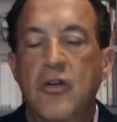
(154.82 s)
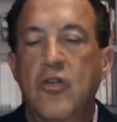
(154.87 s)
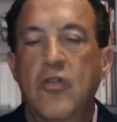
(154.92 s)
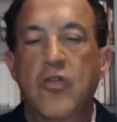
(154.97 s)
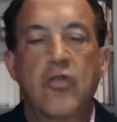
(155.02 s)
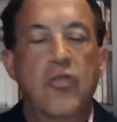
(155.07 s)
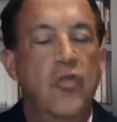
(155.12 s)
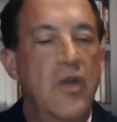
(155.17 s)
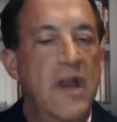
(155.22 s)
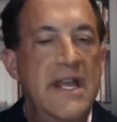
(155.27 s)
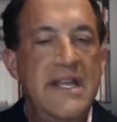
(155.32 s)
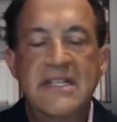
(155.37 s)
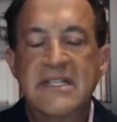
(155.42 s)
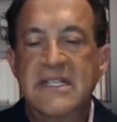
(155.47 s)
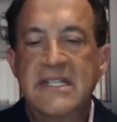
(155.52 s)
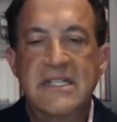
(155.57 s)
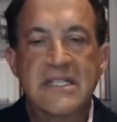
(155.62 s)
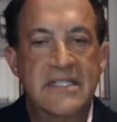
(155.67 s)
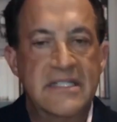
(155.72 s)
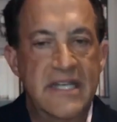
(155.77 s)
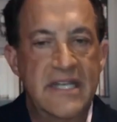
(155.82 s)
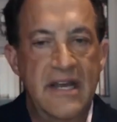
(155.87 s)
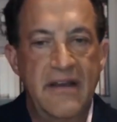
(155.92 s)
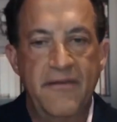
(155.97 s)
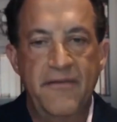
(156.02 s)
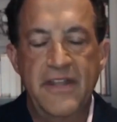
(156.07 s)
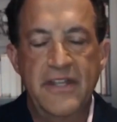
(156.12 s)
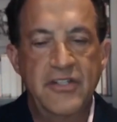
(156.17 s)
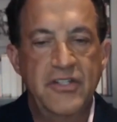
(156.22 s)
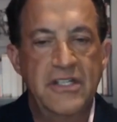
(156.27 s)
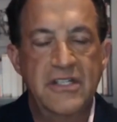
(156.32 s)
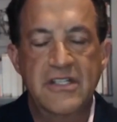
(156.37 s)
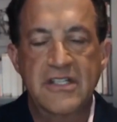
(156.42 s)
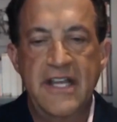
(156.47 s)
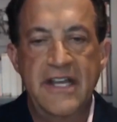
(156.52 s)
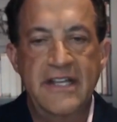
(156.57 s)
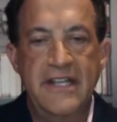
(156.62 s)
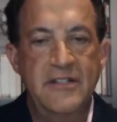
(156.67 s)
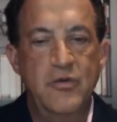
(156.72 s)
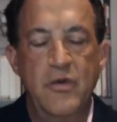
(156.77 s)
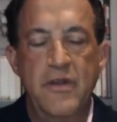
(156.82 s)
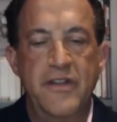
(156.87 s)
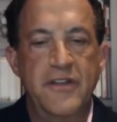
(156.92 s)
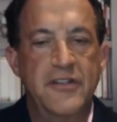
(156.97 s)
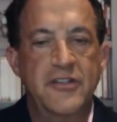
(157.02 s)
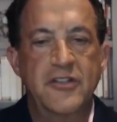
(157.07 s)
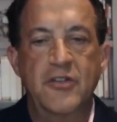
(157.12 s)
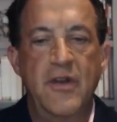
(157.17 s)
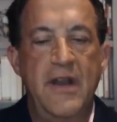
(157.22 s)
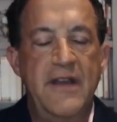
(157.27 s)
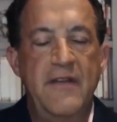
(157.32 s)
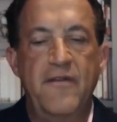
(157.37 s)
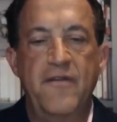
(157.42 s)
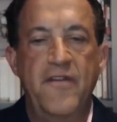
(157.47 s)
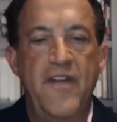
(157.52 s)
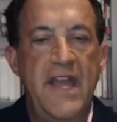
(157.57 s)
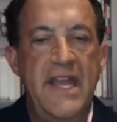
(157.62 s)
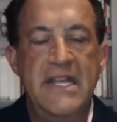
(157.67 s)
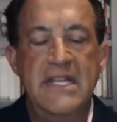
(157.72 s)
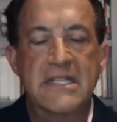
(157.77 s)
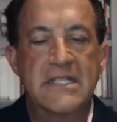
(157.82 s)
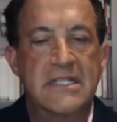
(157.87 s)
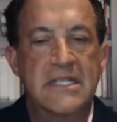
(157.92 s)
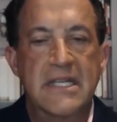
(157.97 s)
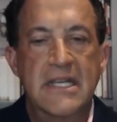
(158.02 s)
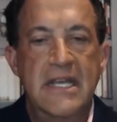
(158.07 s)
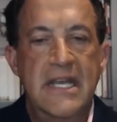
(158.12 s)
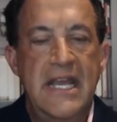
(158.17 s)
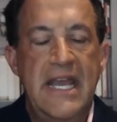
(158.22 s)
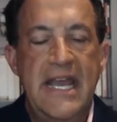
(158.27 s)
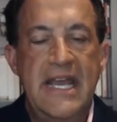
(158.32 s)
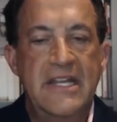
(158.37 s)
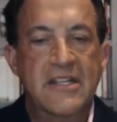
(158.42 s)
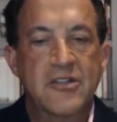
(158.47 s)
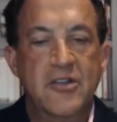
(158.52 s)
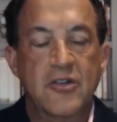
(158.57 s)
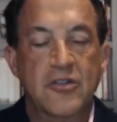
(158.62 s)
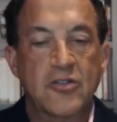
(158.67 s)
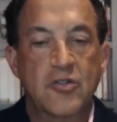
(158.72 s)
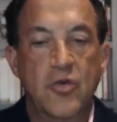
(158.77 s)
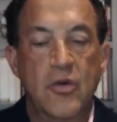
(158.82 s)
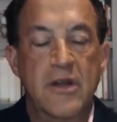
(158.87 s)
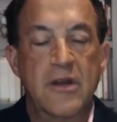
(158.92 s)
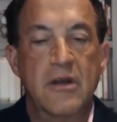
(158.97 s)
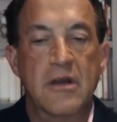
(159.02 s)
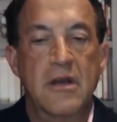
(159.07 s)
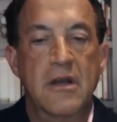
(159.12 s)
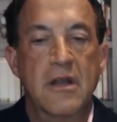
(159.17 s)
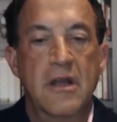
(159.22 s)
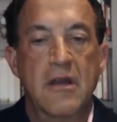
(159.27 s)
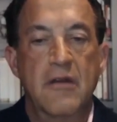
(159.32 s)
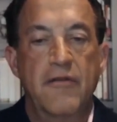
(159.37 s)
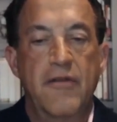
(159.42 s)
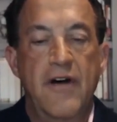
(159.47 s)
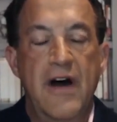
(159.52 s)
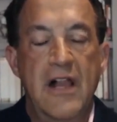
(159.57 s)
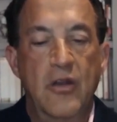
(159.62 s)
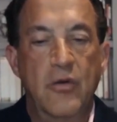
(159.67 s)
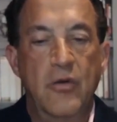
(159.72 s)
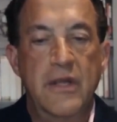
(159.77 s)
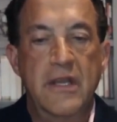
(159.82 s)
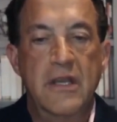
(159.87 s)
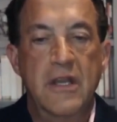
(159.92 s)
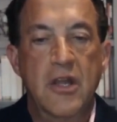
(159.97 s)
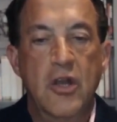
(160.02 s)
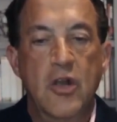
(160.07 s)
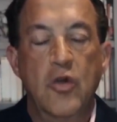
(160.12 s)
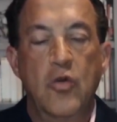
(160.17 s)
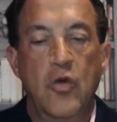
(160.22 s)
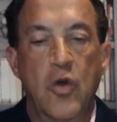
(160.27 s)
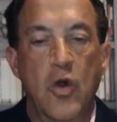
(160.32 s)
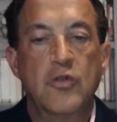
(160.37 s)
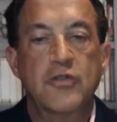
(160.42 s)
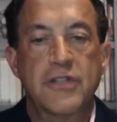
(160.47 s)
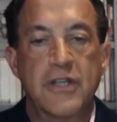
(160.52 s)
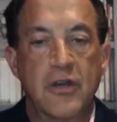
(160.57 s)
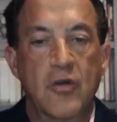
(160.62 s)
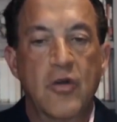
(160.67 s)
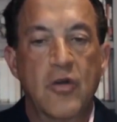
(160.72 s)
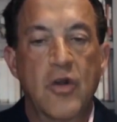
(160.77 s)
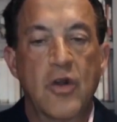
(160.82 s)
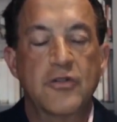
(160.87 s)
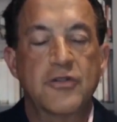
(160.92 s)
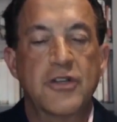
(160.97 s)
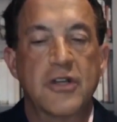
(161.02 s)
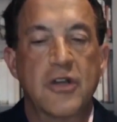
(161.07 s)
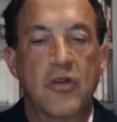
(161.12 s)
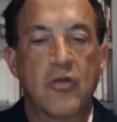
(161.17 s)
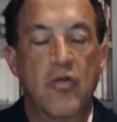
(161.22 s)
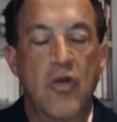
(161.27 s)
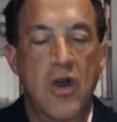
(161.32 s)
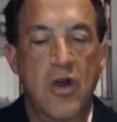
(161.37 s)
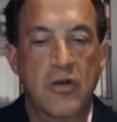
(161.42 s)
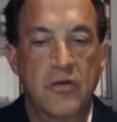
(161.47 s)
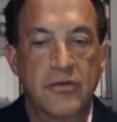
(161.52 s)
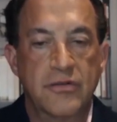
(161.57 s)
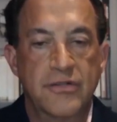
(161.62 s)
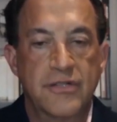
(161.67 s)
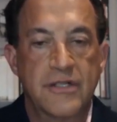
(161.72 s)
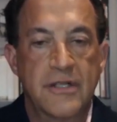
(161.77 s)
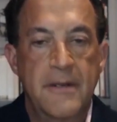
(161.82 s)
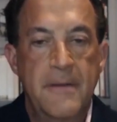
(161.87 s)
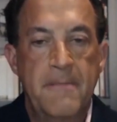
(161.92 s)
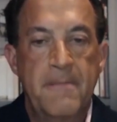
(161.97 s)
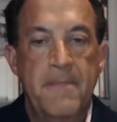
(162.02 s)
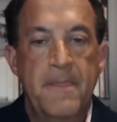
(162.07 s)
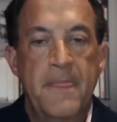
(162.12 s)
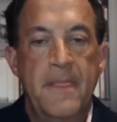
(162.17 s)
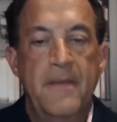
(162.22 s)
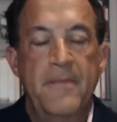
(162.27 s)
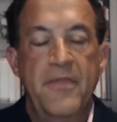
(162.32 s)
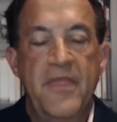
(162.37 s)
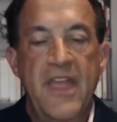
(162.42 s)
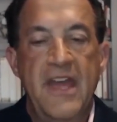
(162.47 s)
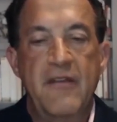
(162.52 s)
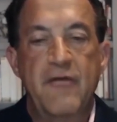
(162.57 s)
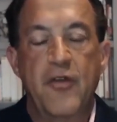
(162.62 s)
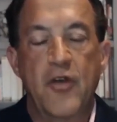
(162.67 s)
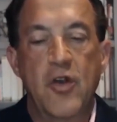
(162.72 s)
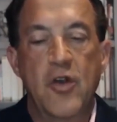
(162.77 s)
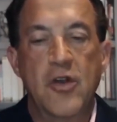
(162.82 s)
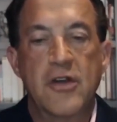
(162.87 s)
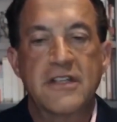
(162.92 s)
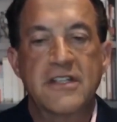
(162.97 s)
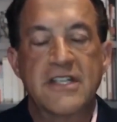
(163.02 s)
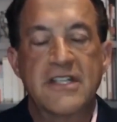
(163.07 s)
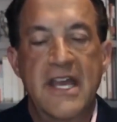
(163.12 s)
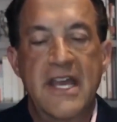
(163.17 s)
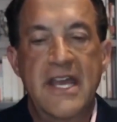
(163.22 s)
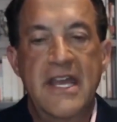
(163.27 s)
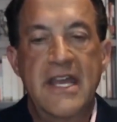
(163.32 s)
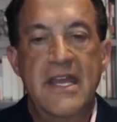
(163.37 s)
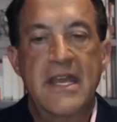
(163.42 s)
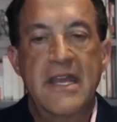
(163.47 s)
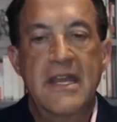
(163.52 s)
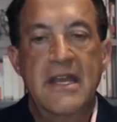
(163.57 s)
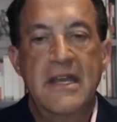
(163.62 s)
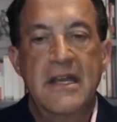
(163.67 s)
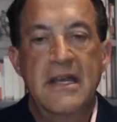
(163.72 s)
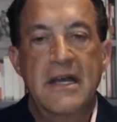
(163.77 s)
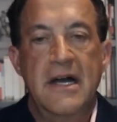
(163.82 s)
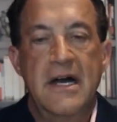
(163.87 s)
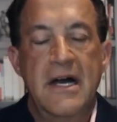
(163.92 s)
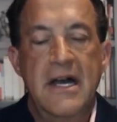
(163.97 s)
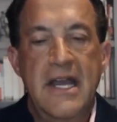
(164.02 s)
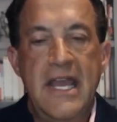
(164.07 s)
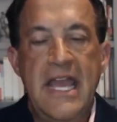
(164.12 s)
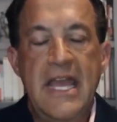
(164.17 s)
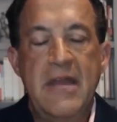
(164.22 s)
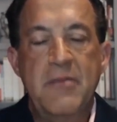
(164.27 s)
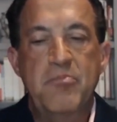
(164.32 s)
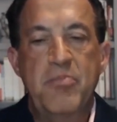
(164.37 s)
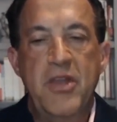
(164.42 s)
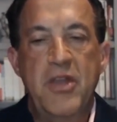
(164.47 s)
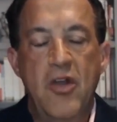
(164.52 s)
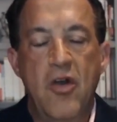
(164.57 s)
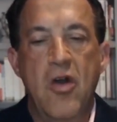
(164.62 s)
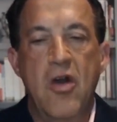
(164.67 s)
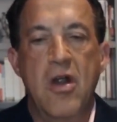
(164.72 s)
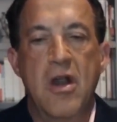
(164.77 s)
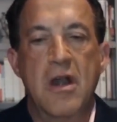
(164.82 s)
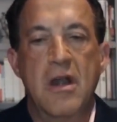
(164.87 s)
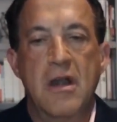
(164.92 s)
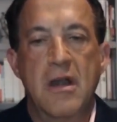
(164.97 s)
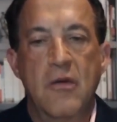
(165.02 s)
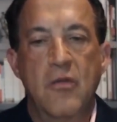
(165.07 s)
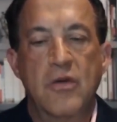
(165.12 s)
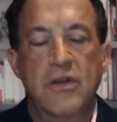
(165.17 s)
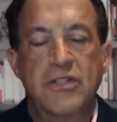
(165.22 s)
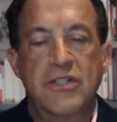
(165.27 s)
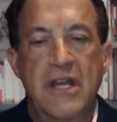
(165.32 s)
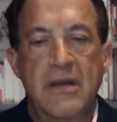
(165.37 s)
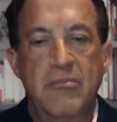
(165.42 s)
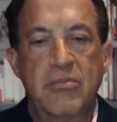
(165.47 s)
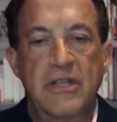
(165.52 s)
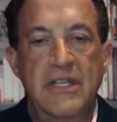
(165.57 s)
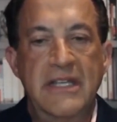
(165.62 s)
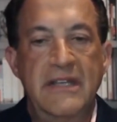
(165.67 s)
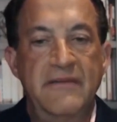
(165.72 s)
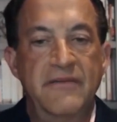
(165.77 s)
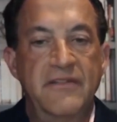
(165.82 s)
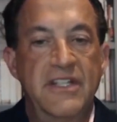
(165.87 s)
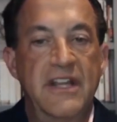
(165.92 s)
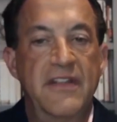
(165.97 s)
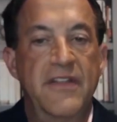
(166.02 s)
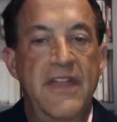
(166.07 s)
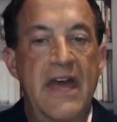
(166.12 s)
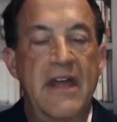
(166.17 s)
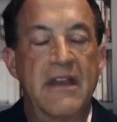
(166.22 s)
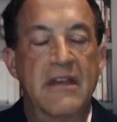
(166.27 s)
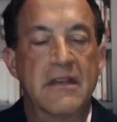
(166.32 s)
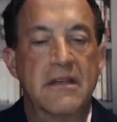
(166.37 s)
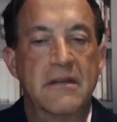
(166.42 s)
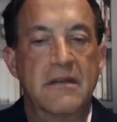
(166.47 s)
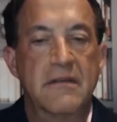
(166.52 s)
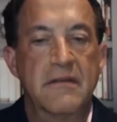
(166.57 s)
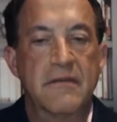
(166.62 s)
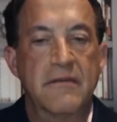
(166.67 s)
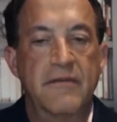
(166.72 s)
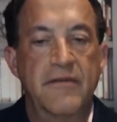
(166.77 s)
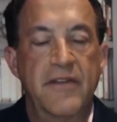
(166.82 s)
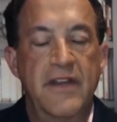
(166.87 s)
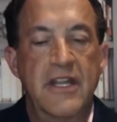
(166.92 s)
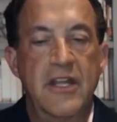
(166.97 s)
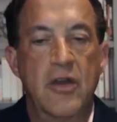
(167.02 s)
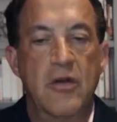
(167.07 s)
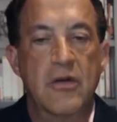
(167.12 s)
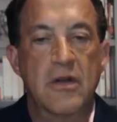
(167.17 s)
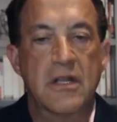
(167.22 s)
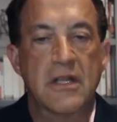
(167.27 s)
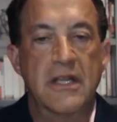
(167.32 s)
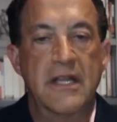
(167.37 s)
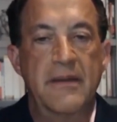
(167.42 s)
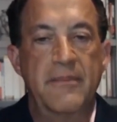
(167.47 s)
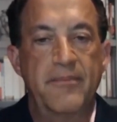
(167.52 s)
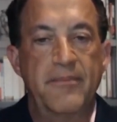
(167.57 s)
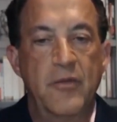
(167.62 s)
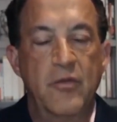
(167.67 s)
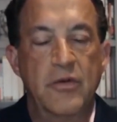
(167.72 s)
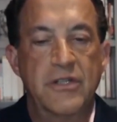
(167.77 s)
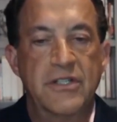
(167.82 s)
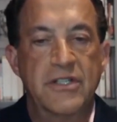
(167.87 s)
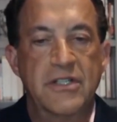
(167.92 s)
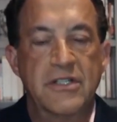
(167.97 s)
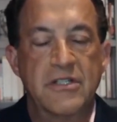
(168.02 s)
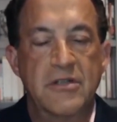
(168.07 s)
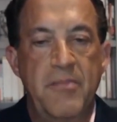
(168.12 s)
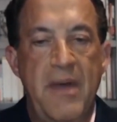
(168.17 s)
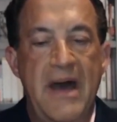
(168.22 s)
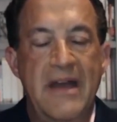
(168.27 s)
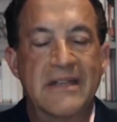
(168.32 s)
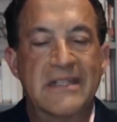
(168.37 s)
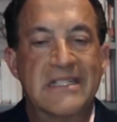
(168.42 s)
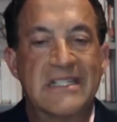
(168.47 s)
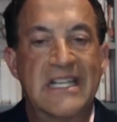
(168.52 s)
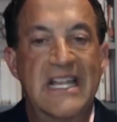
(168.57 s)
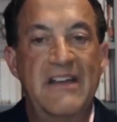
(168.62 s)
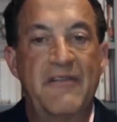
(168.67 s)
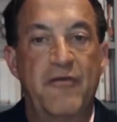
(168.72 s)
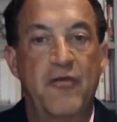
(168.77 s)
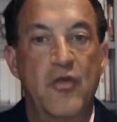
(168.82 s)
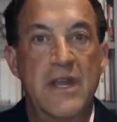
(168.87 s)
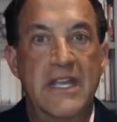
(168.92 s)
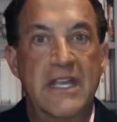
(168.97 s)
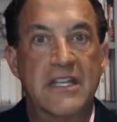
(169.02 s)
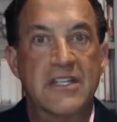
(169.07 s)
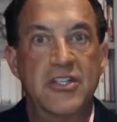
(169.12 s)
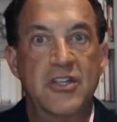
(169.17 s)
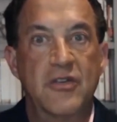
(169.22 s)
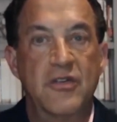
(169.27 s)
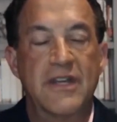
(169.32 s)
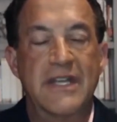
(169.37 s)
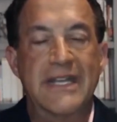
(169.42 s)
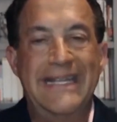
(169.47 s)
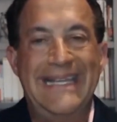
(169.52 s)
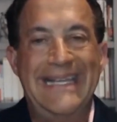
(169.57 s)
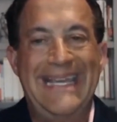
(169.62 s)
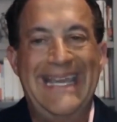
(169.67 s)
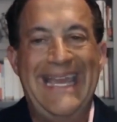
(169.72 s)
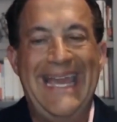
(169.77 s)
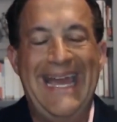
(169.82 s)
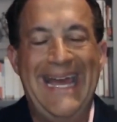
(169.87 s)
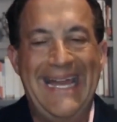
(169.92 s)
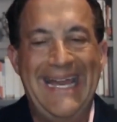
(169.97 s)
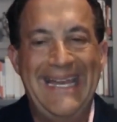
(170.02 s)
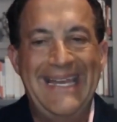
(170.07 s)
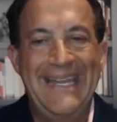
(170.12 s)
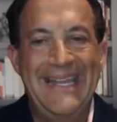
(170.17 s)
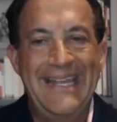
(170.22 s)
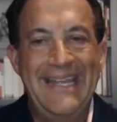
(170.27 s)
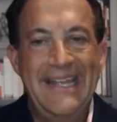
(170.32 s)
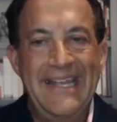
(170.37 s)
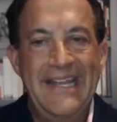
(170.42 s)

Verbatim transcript: crazy stuff that she says with a straight face as her Twitter following grows and grows and grows. That for her to say uh, NPR, which I believe did that video clip, which is about as left wing as you can get,